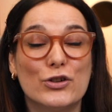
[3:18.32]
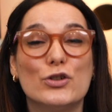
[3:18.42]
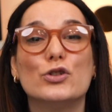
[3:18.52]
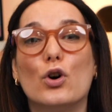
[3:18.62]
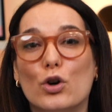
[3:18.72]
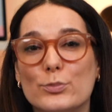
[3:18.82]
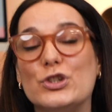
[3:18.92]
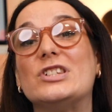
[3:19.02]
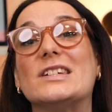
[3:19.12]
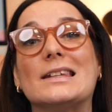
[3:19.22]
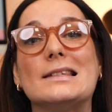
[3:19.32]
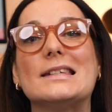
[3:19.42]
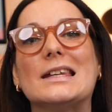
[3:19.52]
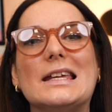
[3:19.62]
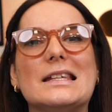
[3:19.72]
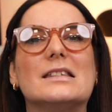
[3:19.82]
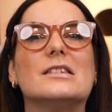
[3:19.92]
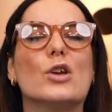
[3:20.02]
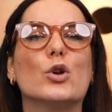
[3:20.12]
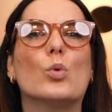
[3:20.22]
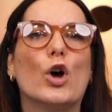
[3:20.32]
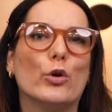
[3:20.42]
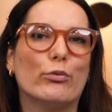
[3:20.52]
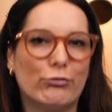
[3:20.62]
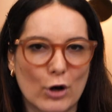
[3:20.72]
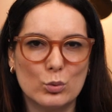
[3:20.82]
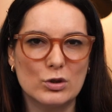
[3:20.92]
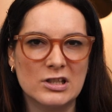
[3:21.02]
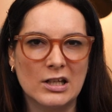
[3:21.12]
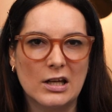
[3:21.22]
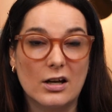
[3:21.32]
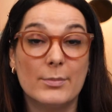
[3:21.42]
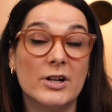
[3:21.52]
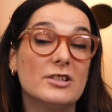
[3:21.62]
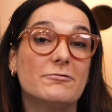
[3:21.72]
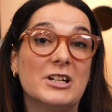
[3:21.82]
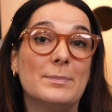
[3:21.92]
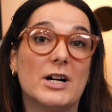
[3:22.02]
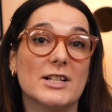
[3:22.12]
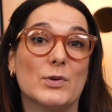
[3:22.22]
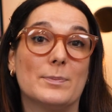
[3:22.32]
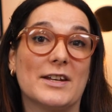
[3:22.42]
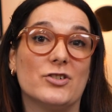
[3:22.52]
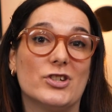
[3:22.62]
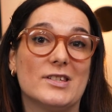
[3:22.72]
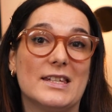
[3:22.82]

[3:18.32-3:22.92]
good option to consider is Zoho Vault Amongst free password managers,